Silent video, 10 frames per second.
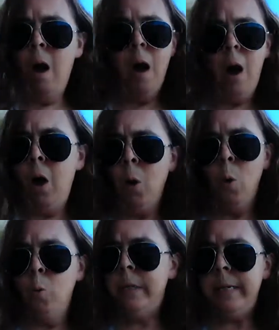
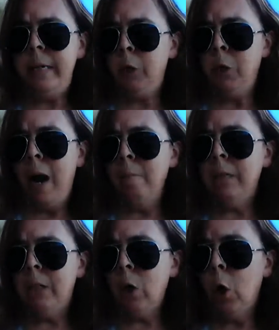Oh, dear, I'm
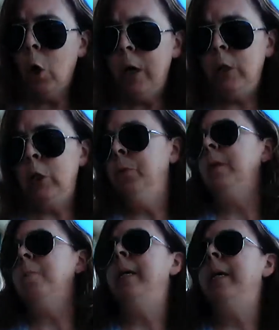sorry, Junie
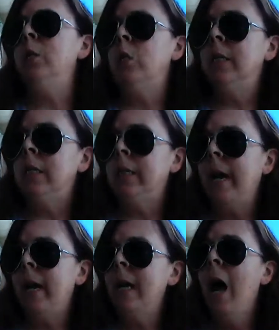B, she
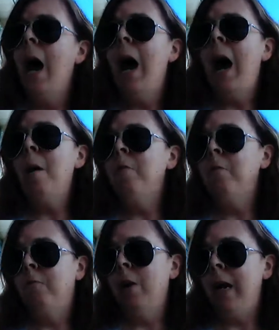said. I'm
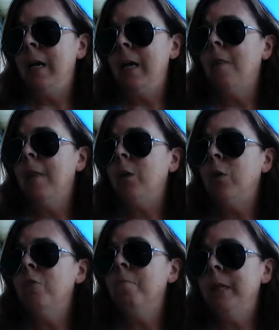afraid that
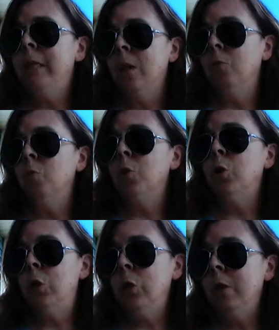you've
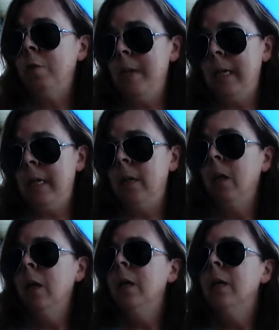misunderstood me.
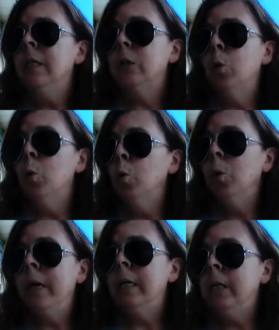School
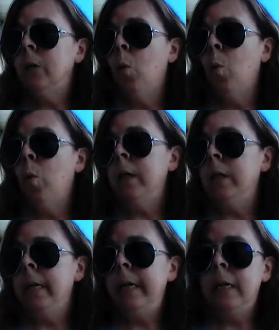isn't going to
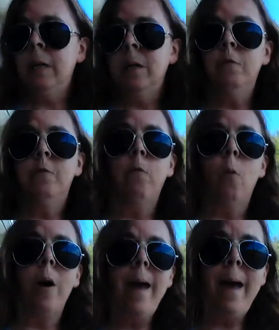end
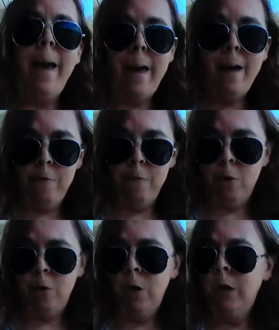
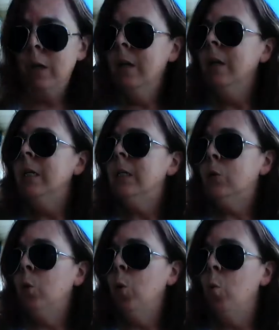forever.
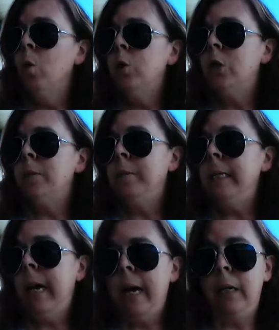School will just be
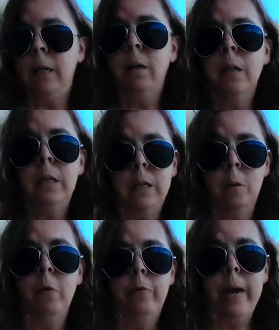taking a
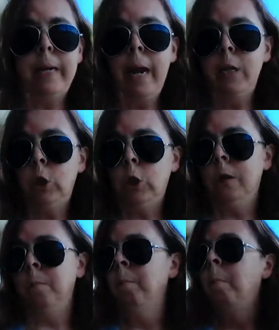summer
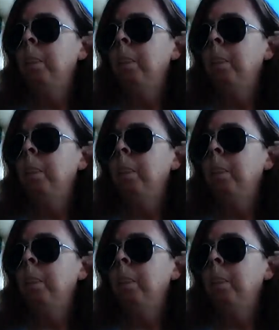vacation.